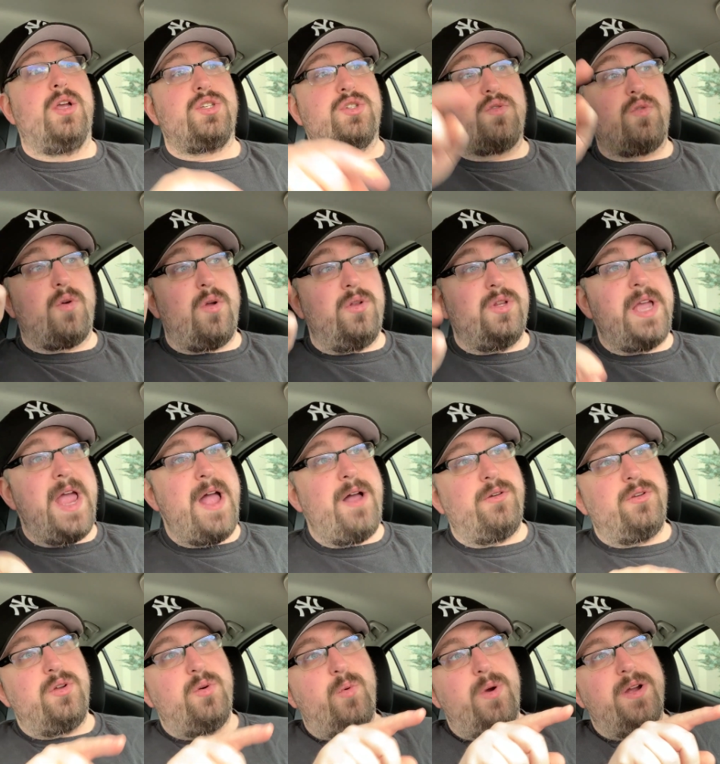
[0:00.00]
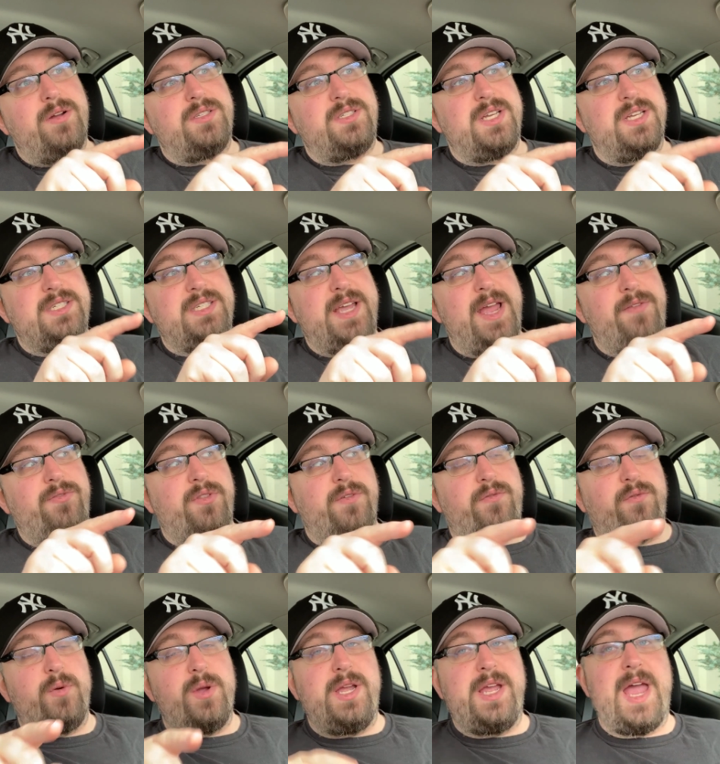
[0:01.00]
Scroll down to where it says Get
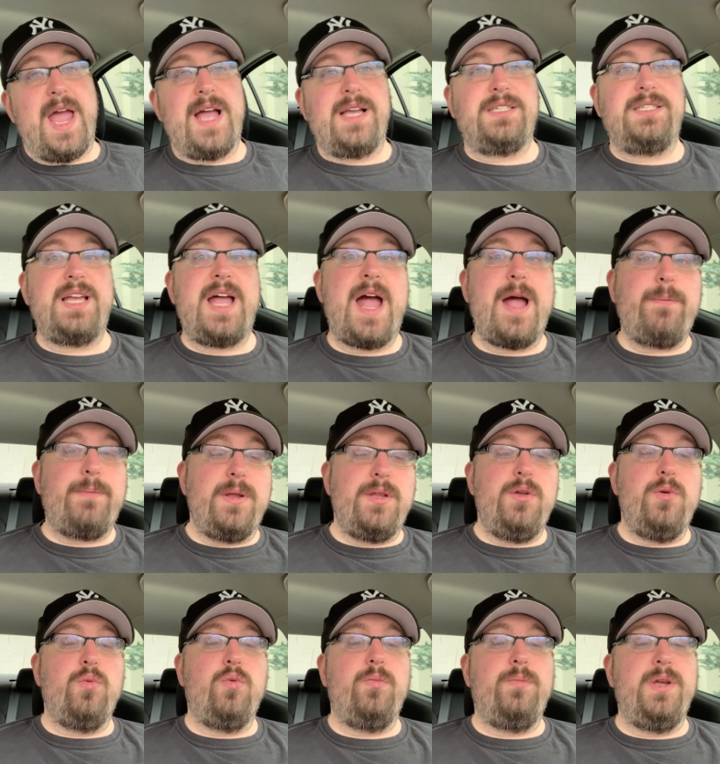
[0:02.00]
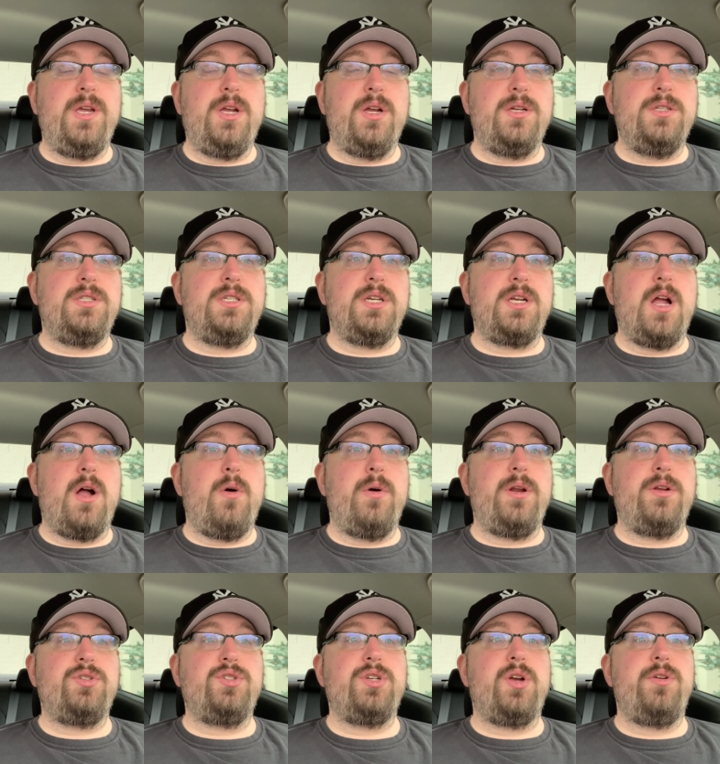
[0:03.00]
the Free Gas App and you will be good to
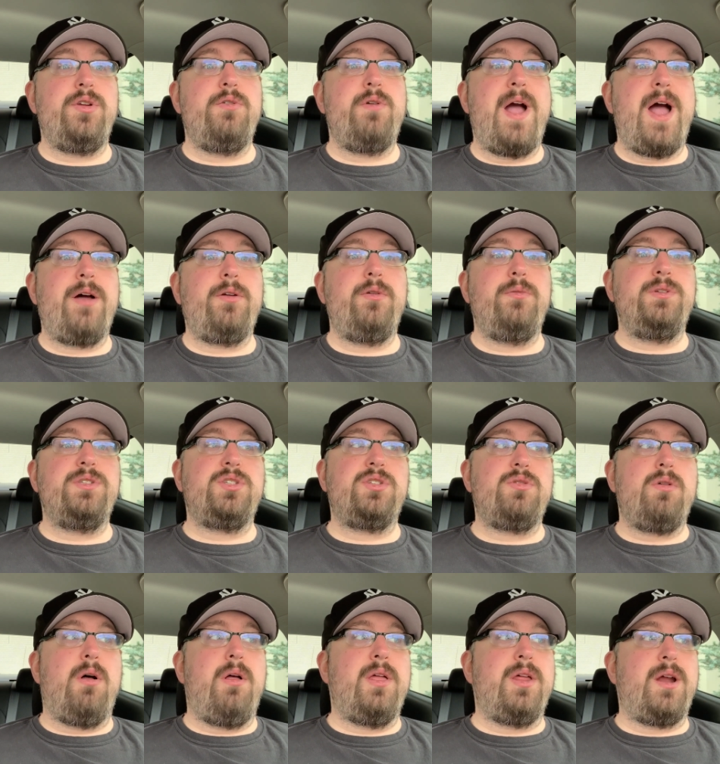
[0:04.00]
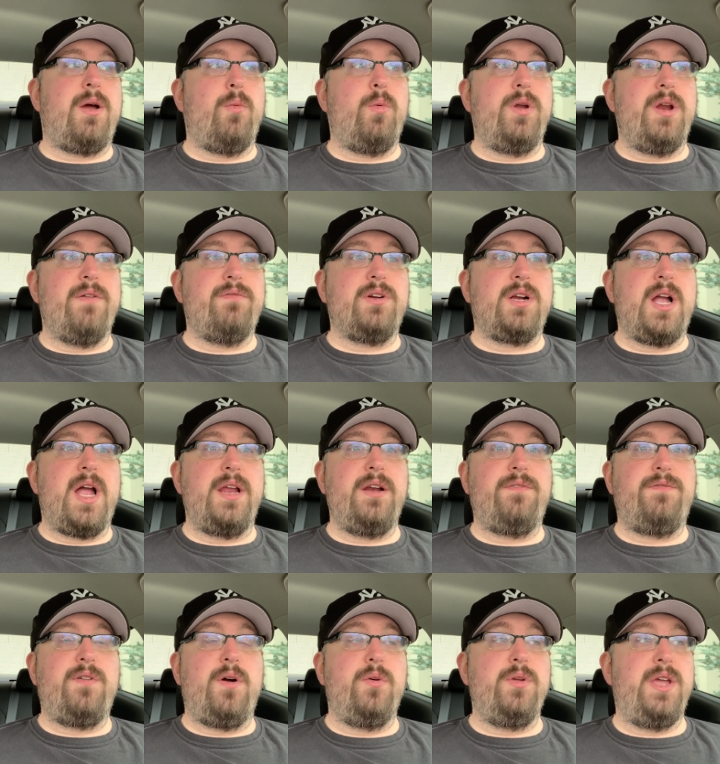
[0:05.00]
go. It'll show you how to install it on whatever
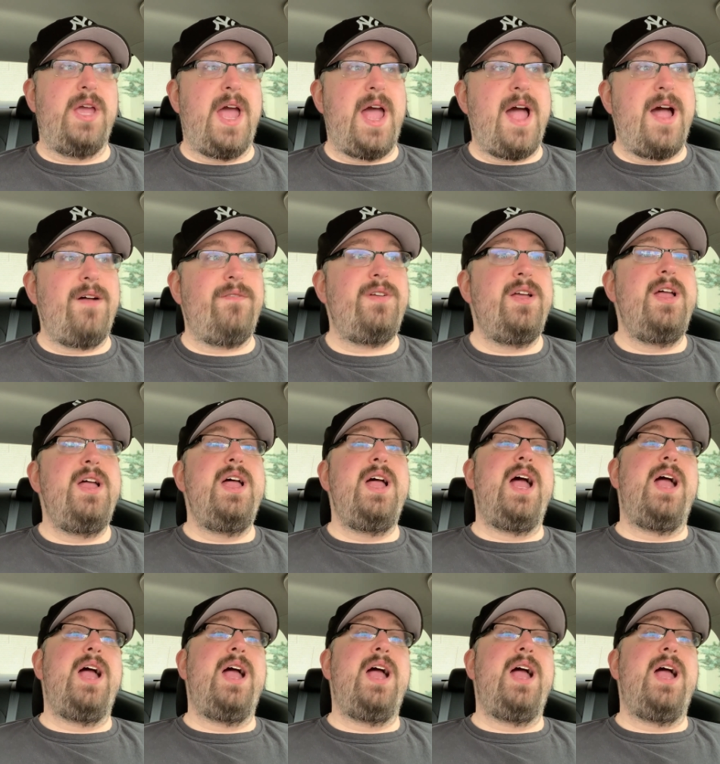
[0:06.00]
kind of phone you have.